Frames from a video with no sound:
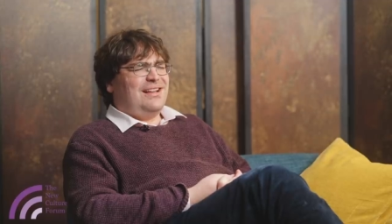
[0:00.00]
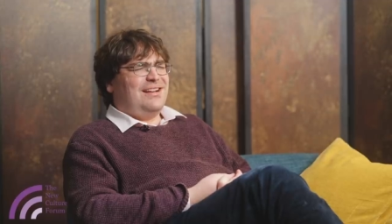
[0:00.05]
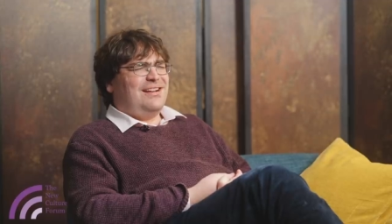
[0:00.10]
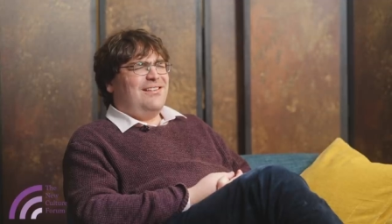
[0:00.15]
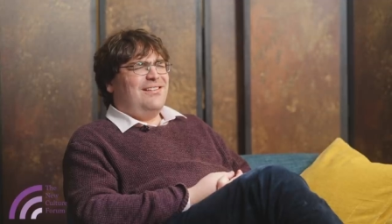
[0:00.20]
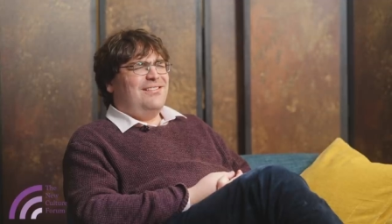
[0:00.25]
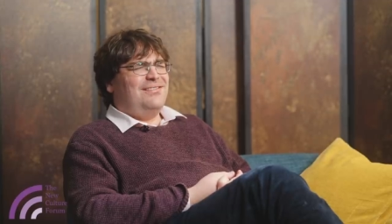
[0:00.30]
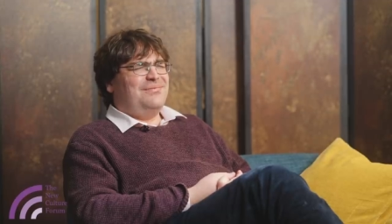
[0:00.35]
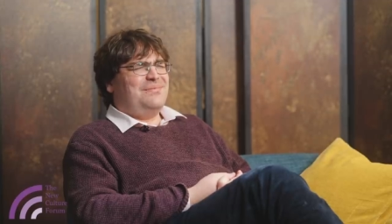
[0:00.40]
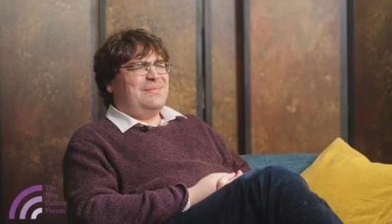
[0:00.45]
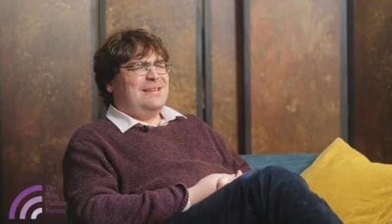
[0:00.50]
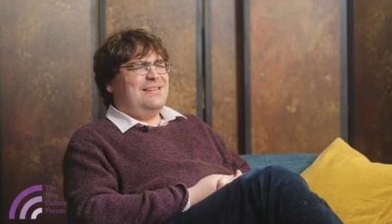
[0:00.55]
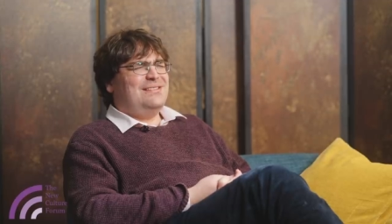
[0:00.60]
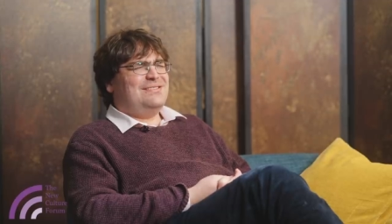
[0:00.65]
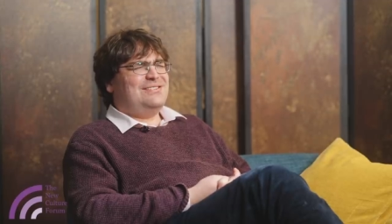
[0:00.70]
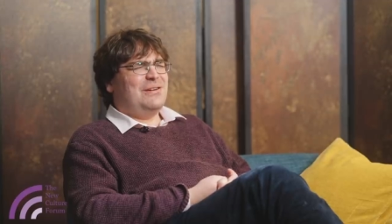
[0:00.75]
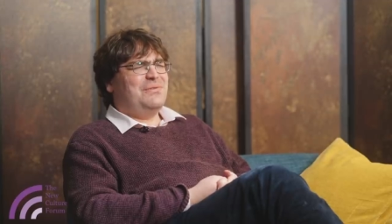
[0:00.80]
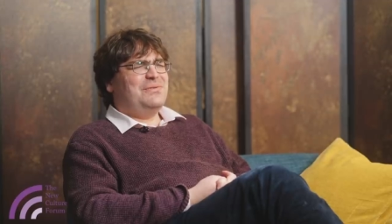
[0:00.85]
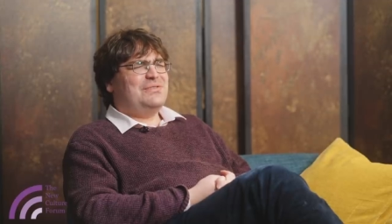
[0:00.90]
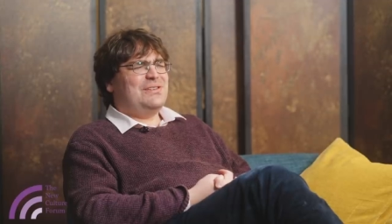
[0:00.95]
can't be
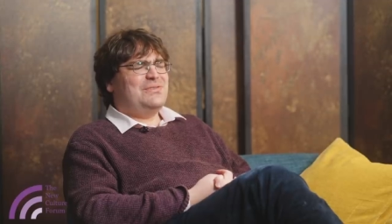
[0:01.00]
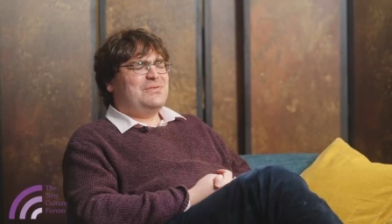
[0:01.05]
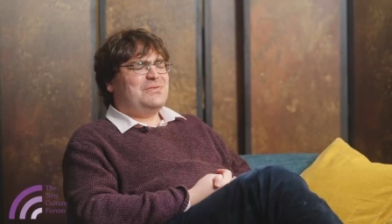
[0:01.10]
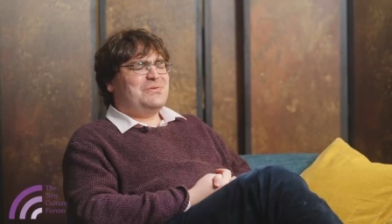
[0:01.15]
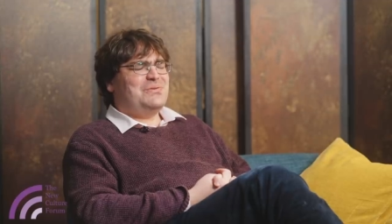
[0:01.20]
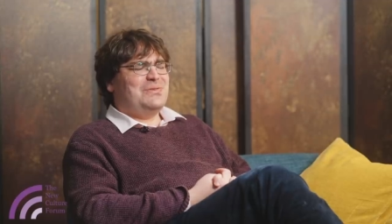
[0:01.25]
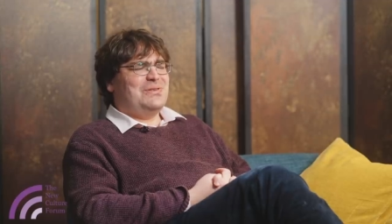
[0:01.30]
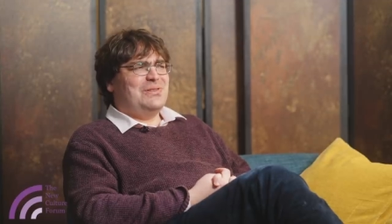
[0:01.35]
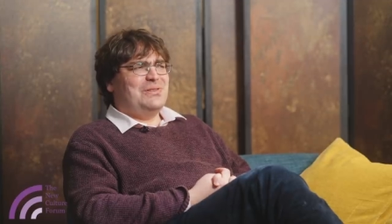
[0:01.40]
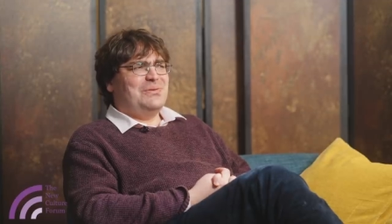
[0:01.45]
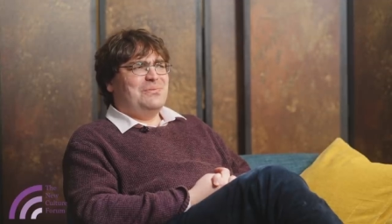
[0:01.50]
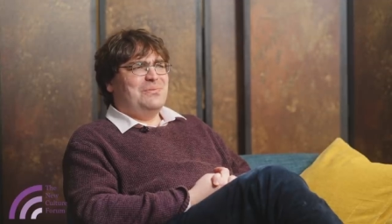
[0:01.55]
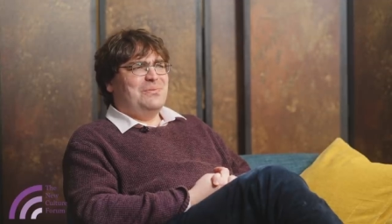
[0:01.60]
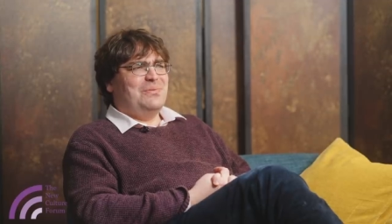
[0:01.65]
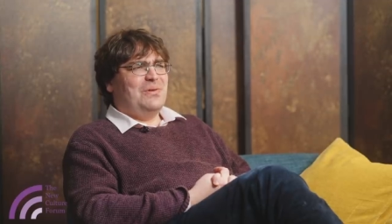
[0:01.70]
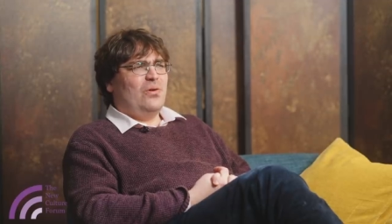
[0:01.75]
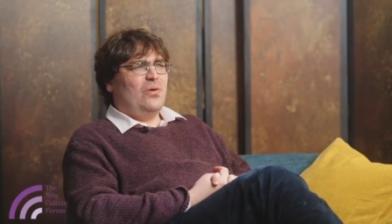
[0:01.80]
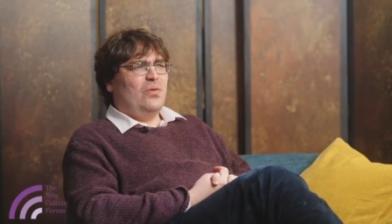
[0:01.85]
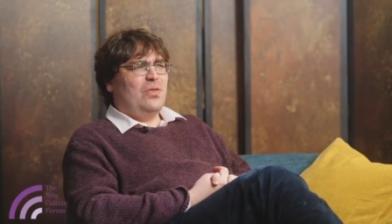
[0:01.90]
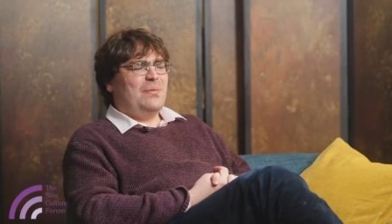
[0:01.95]
self-censoring
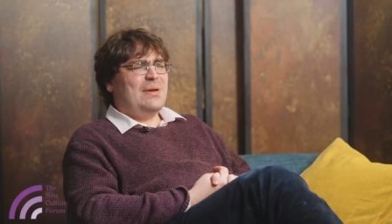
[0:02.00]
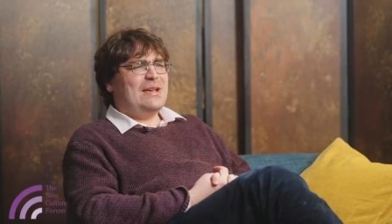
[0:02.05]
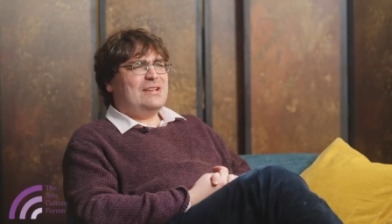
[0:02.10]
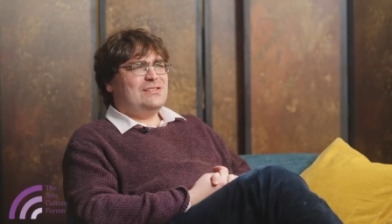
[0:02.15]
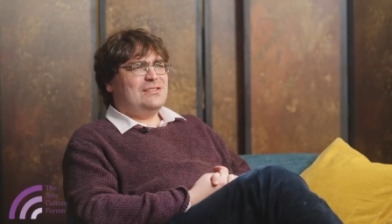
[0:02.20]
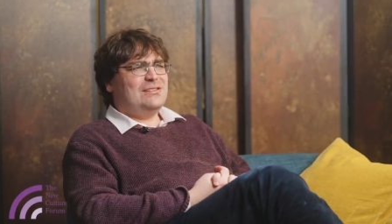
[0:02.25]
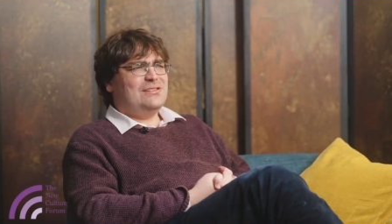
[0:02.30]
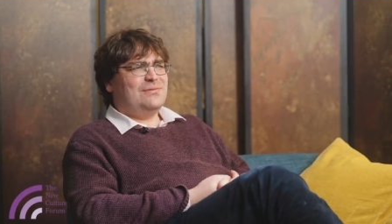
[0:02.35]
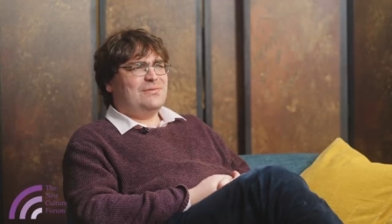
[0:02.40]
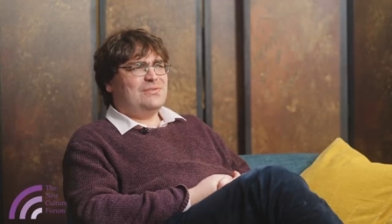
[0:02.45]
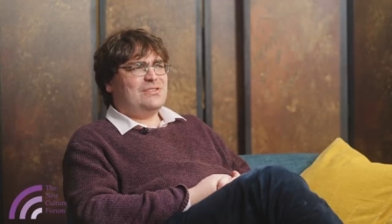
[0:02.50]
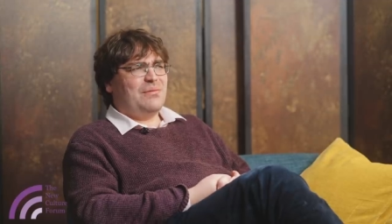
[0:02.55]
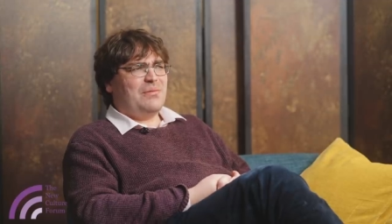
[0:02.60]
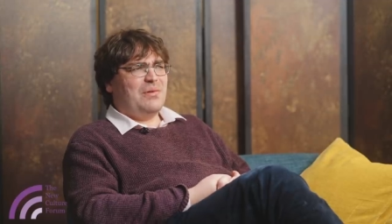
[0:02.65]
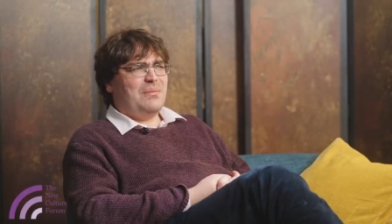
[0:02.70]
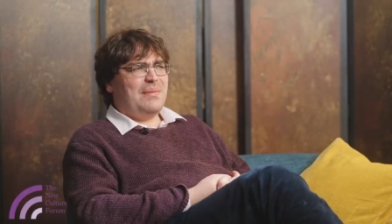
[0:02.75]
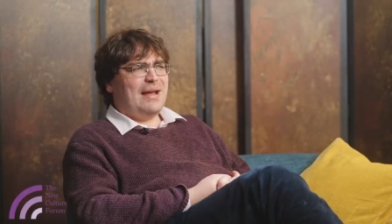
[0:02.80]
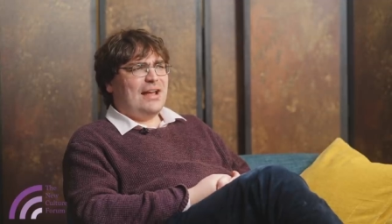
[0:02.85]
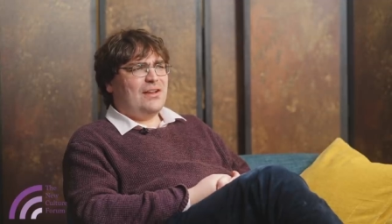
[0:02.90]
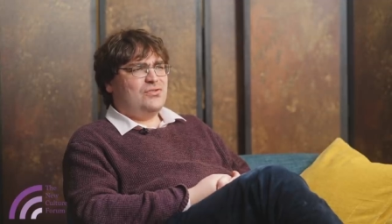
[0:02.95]
them on the basis of
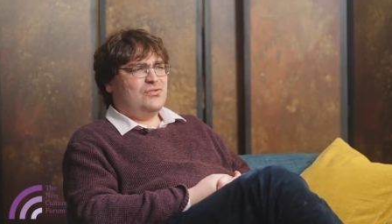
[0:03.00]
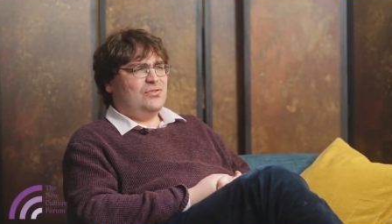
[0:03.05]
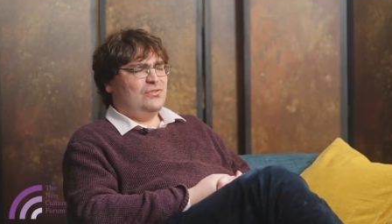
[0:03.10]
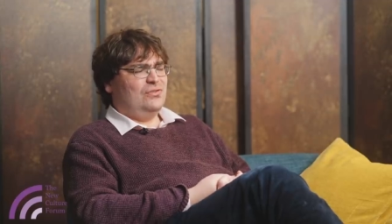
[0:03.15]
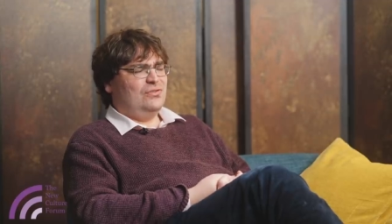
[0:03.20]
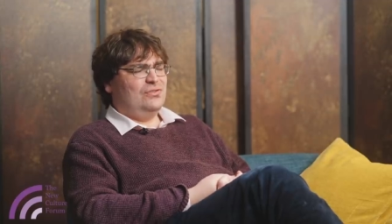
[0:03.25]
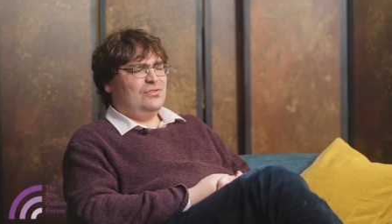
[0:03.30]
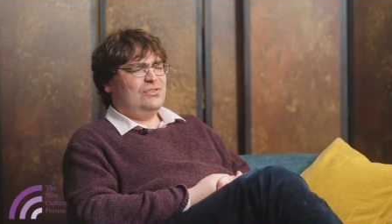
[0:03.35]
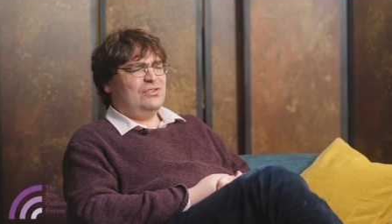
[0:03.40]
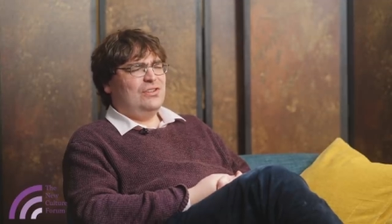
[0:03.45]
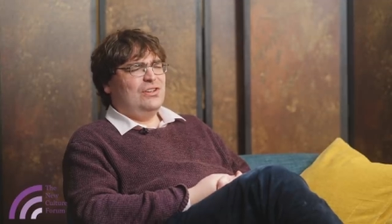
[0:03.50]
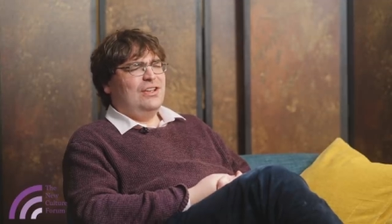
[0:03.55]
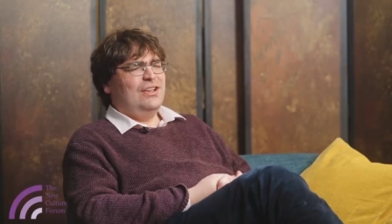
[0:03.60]
some imagined,